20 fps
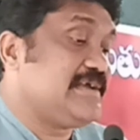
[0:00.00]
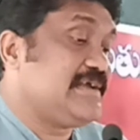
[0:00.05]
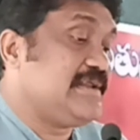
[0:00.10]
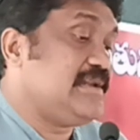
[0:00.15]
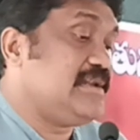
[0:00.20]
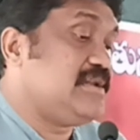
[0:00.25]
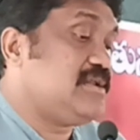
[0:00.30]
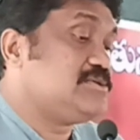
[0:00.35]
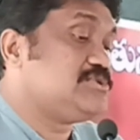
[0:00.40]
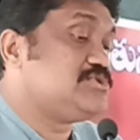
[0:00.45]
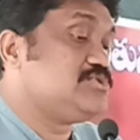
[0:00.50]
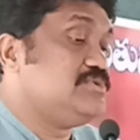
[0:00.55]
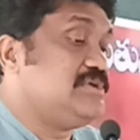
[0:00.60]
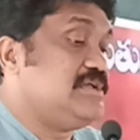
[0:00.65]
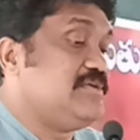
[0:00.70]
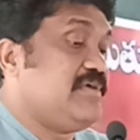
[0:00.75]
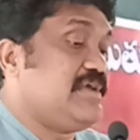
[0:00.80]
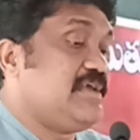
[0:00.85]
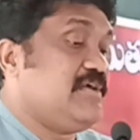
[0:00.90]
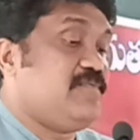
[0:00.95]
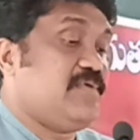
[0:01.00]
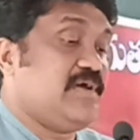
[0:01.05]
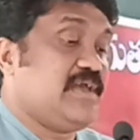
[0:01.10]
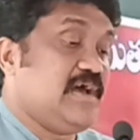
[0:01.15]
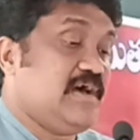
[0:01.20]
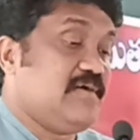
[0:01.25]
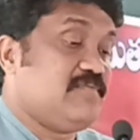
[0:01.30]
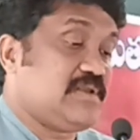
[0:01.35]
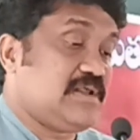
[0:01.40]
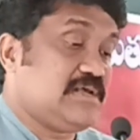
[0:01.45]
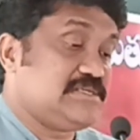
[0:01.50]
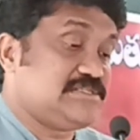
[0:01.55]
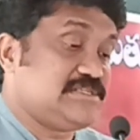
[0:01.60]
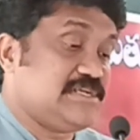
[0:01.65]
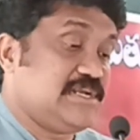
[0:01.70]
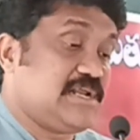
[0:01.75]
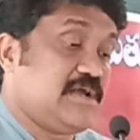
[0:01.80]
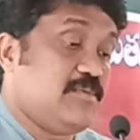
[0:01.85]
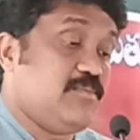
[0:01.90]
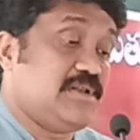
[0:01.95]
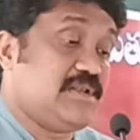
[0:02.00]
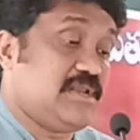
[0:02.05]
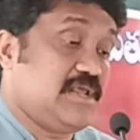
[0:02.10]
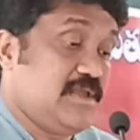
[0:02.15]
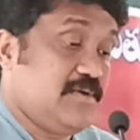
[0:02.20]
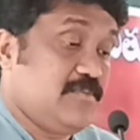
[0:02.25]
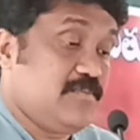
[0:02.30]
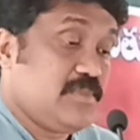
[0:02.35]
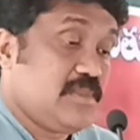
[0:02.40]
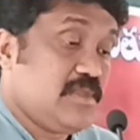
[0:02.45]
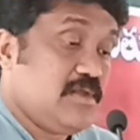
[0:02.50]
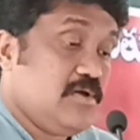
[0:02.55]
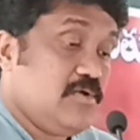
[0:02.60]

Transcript: greetings to dyfi Andhra State Committee